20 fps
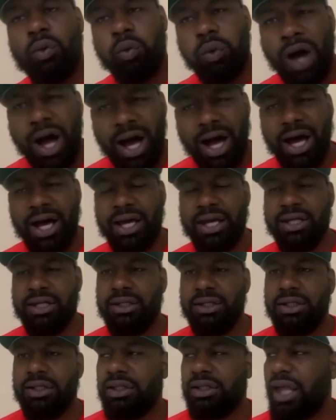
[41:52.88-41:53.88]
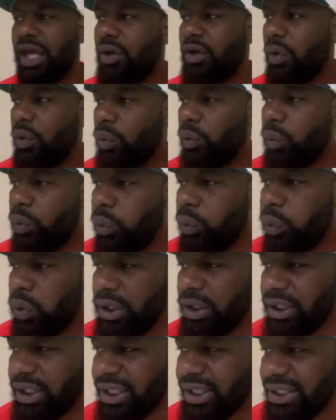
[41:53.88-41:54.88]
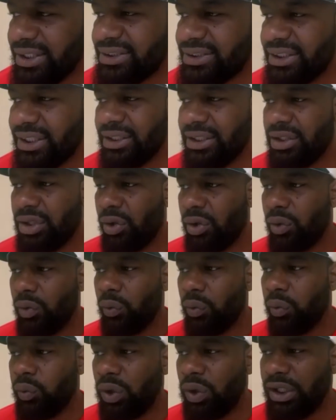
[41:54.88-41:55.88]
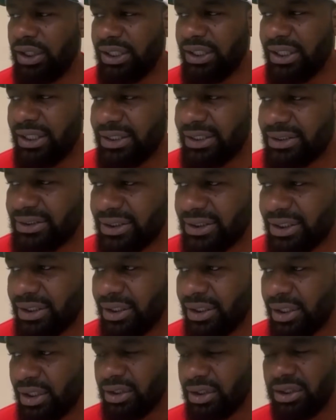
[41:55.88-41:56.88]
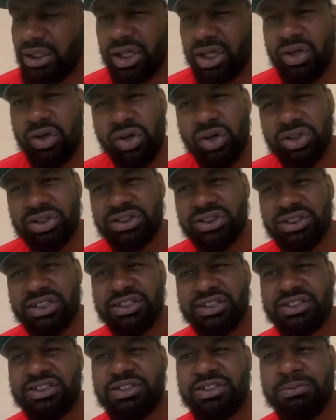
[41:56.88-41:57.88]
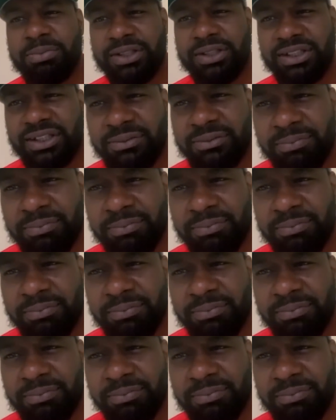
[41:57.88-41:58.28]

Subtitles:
Why? Like, what is it? What is it that causes us to